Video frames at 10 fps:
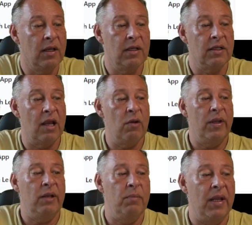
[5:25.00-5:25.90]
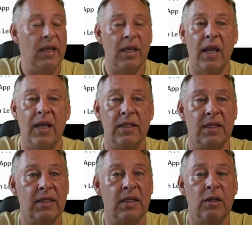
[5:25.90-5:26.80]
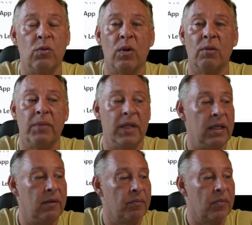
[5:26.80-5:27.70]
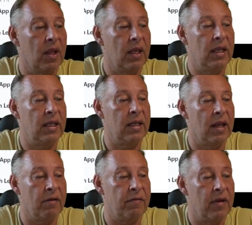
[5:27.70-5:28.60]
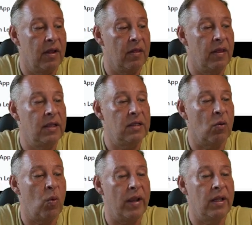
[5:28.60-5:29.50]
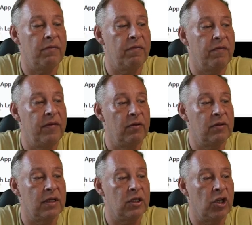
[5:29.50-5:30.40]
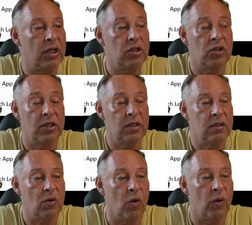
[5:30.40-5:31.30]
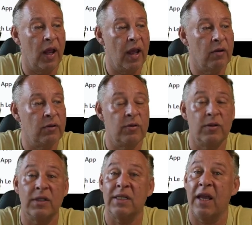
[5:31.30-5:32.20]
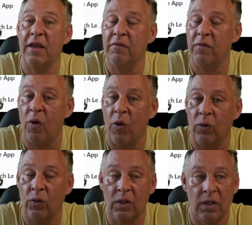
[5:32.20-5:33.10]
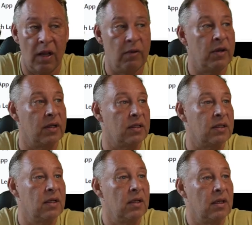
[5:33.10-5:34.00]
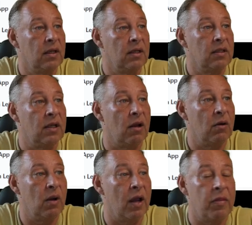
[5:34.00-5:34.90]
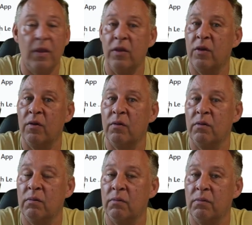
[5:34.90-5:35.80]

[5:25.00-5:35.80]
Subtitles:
So in many cases, it will be enough. There's quite a few suggestions on how to save on tokens. So I think you